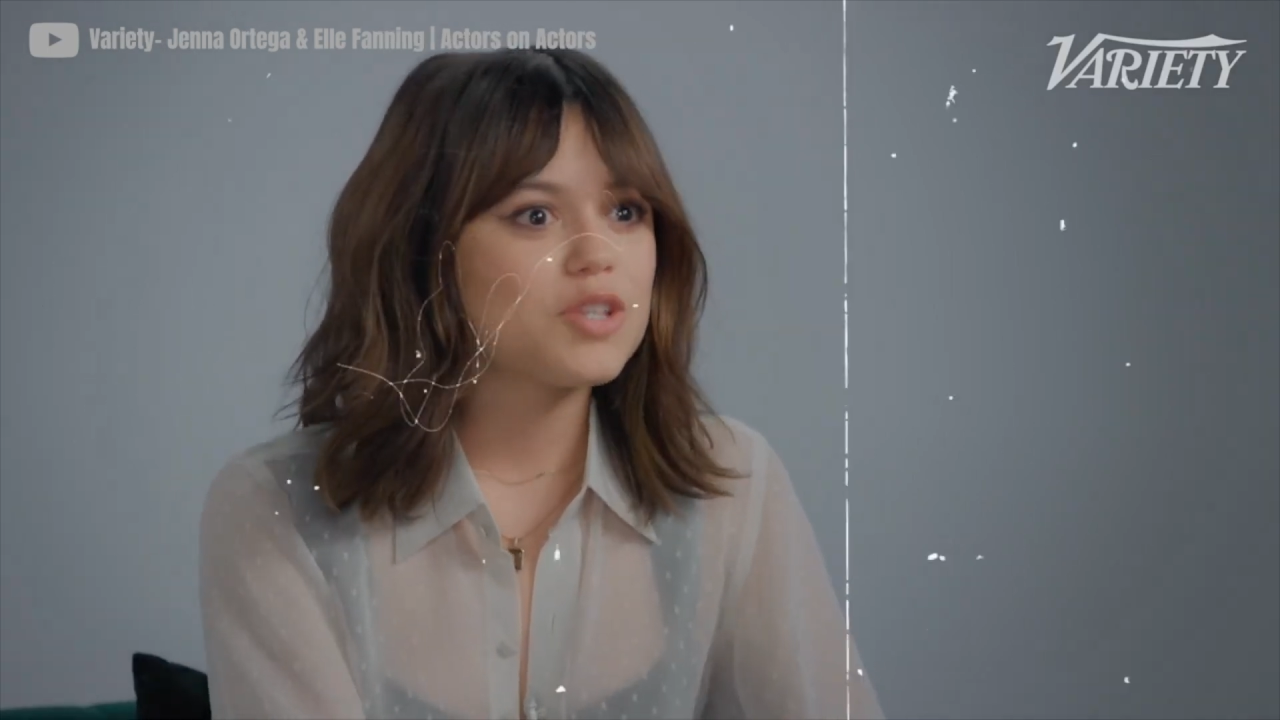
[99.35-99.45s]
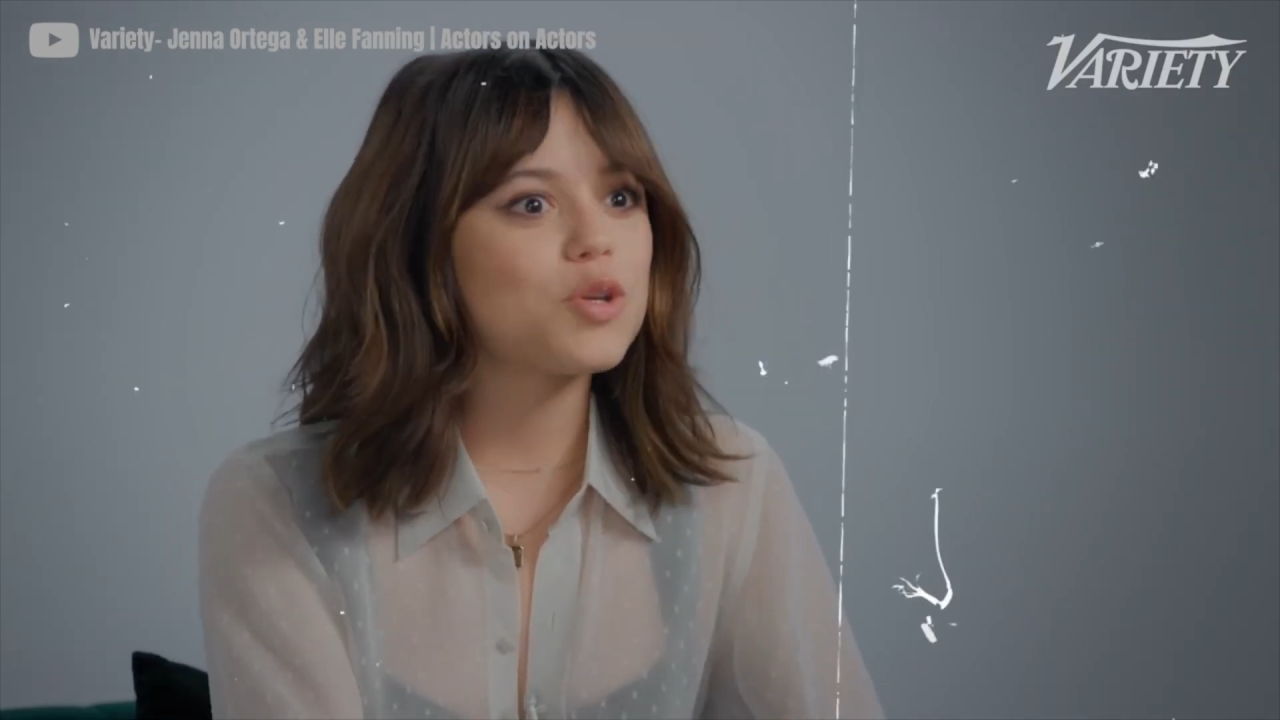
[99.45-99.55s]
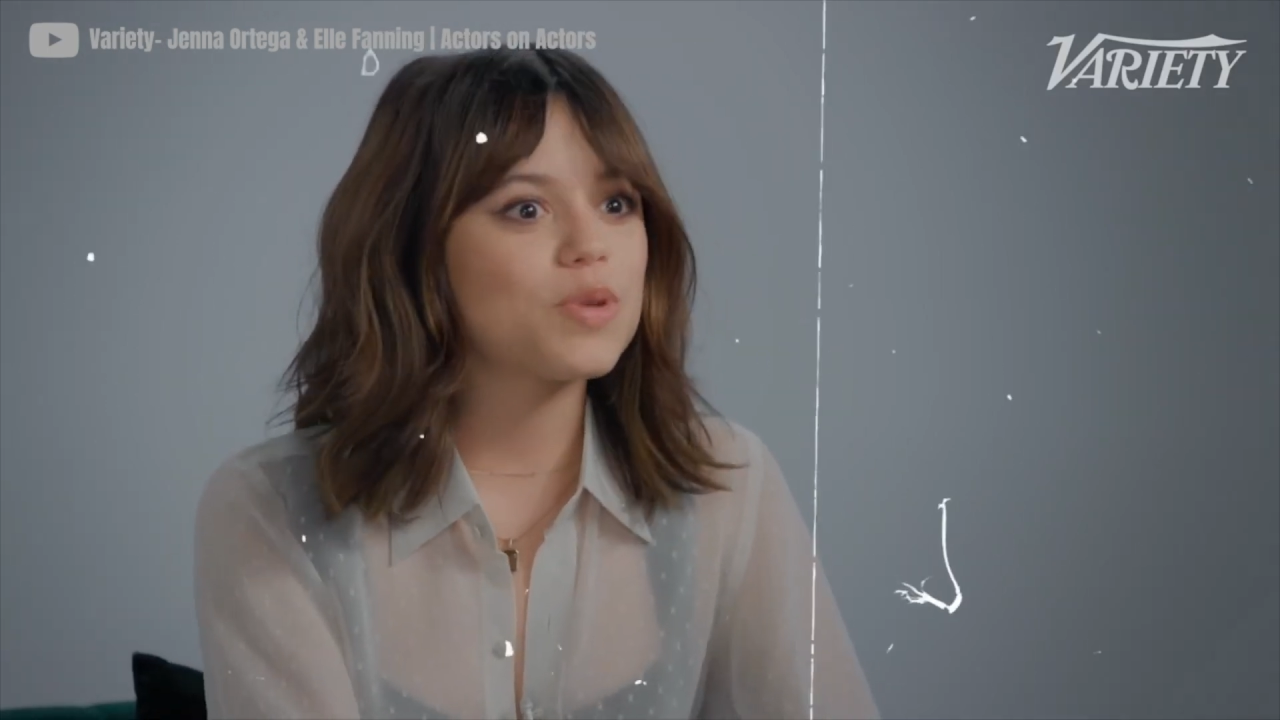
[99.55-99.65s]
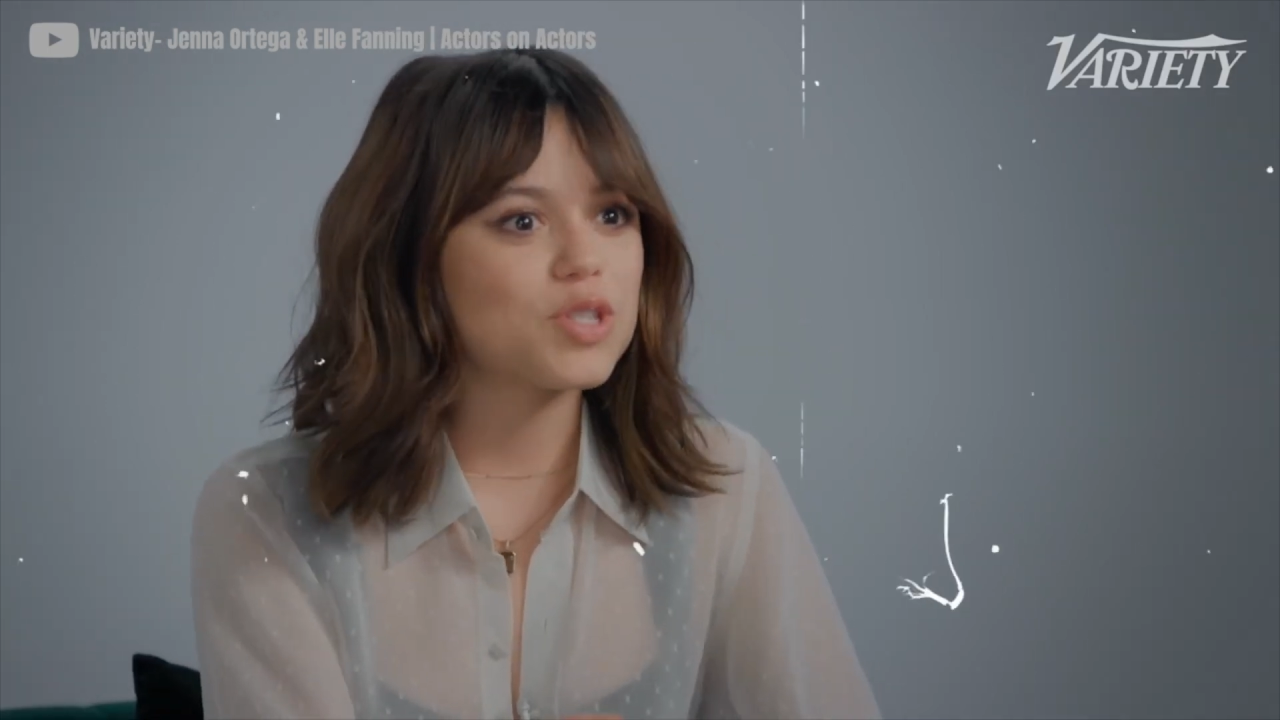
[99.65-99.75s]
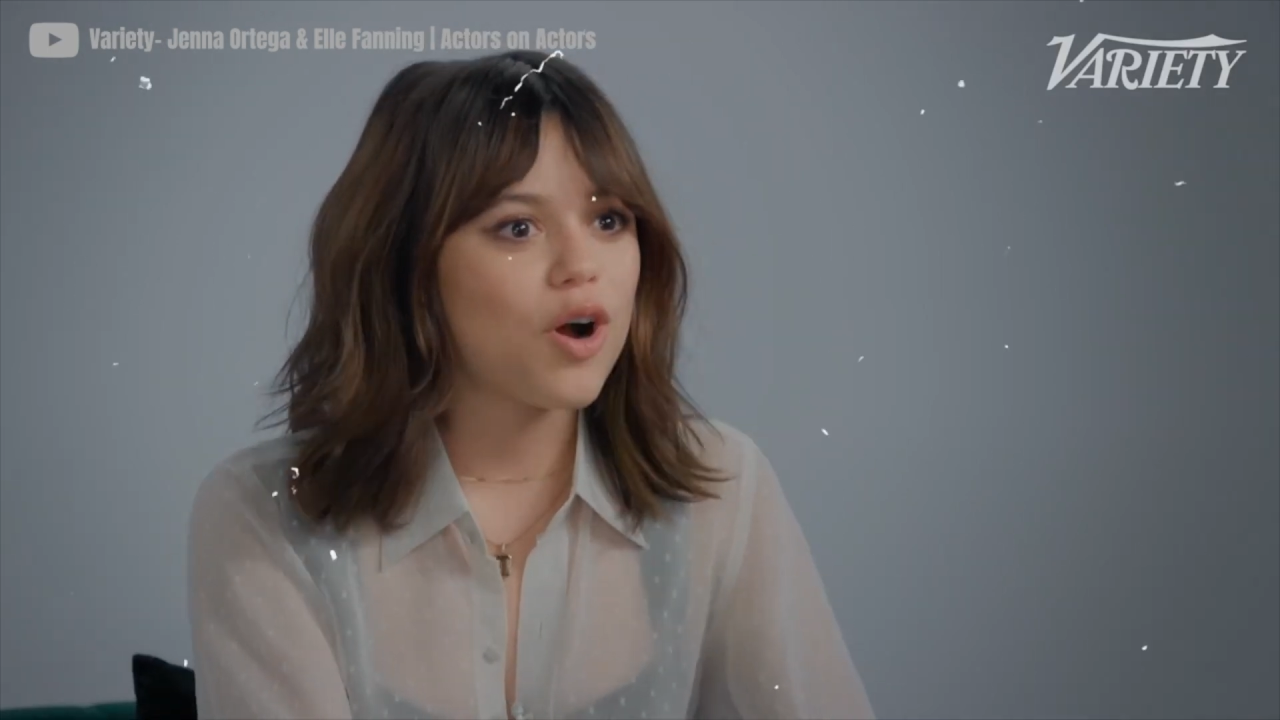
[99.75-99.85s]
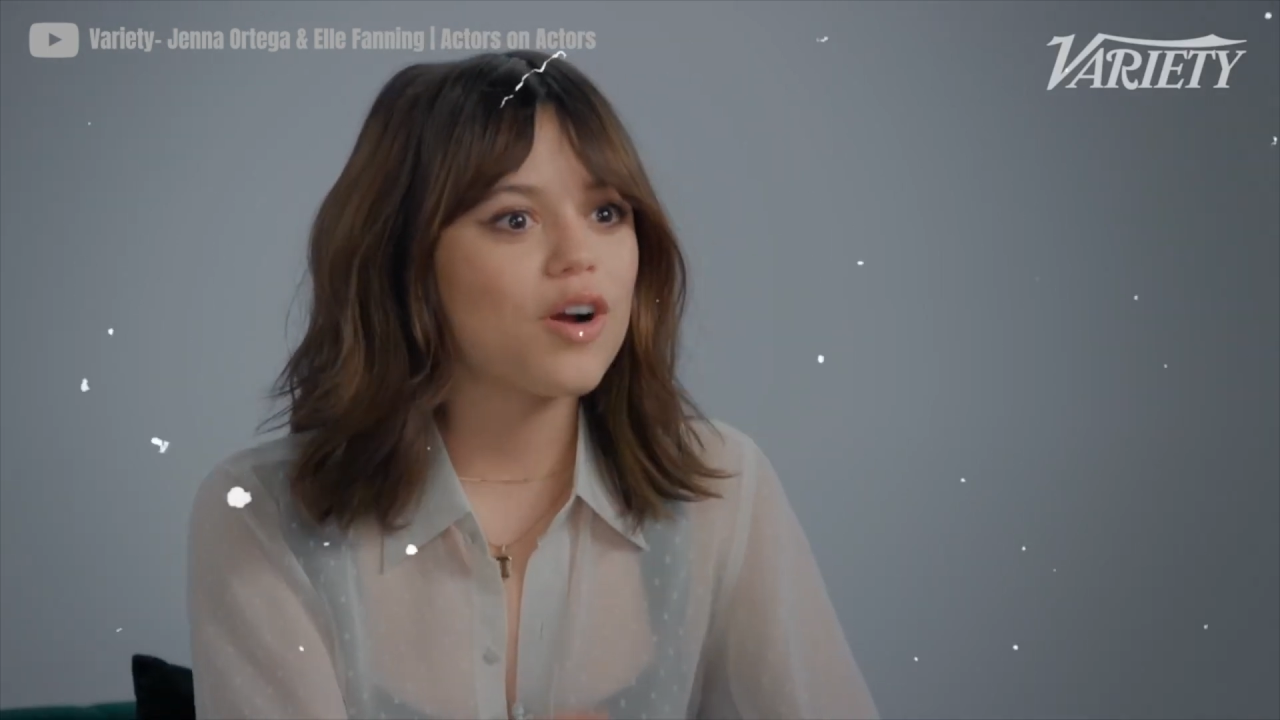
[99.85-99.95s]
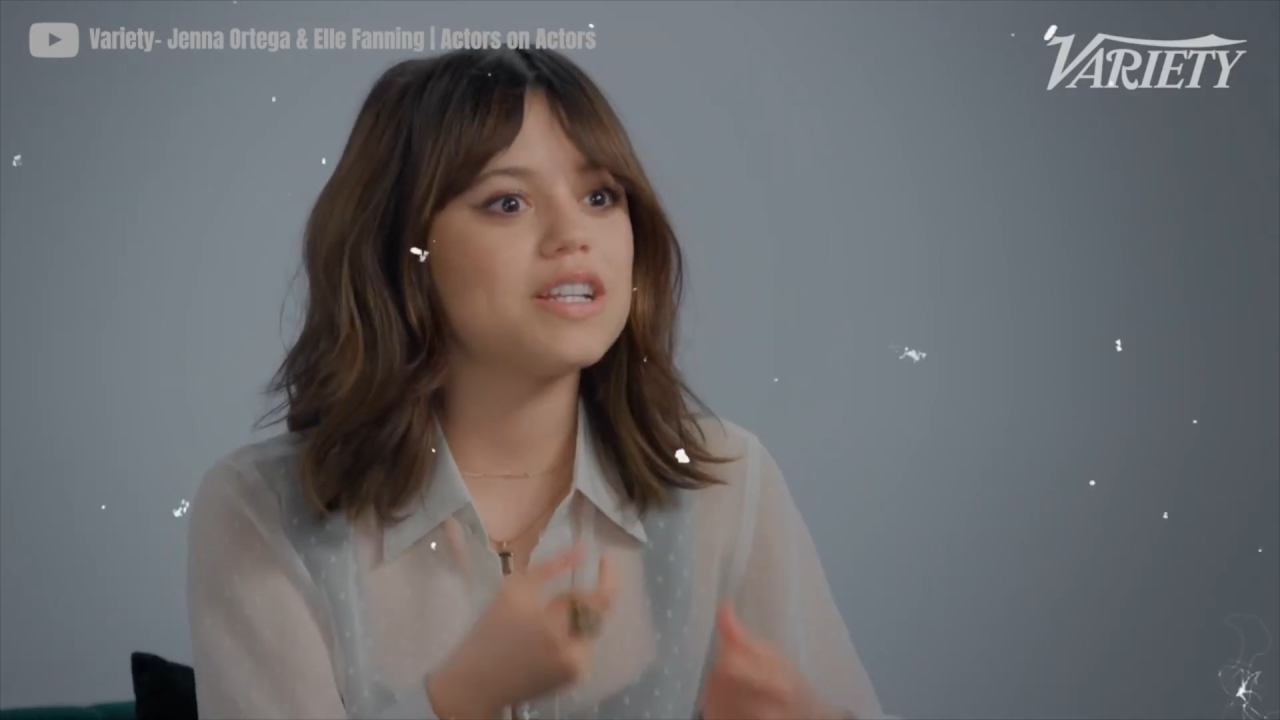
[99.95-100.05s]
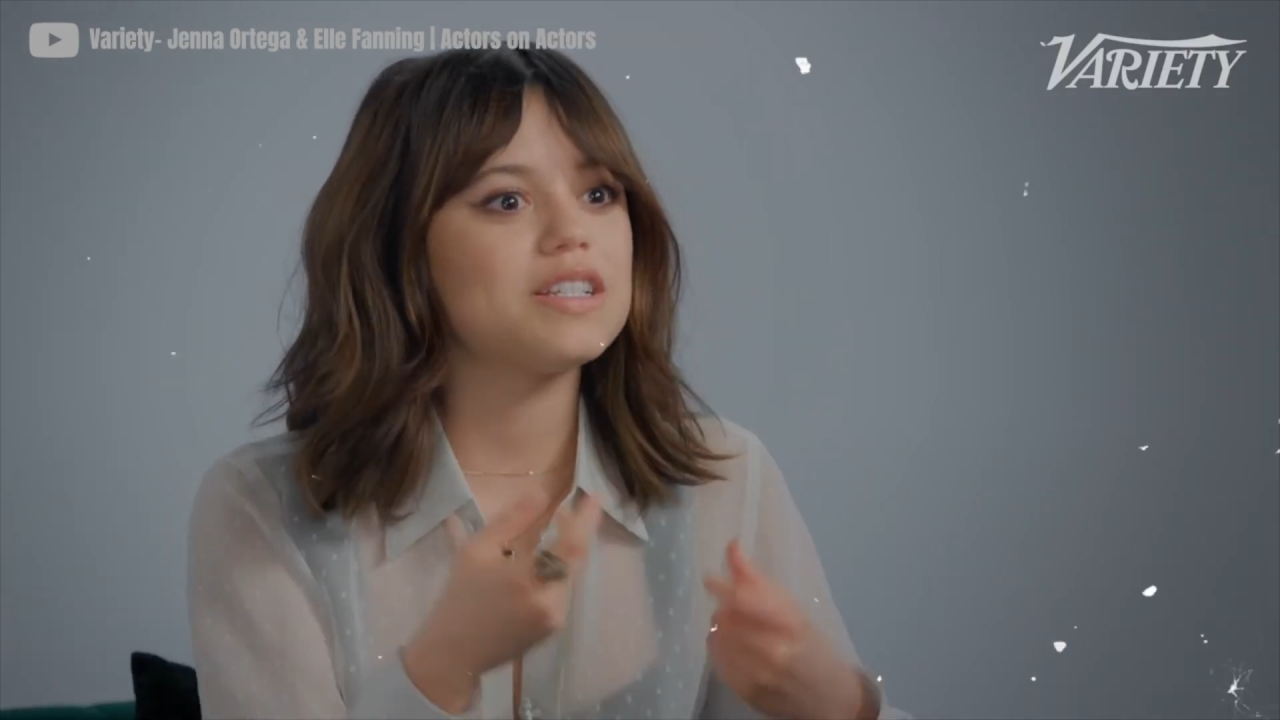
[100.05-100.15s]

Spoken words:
So it's hard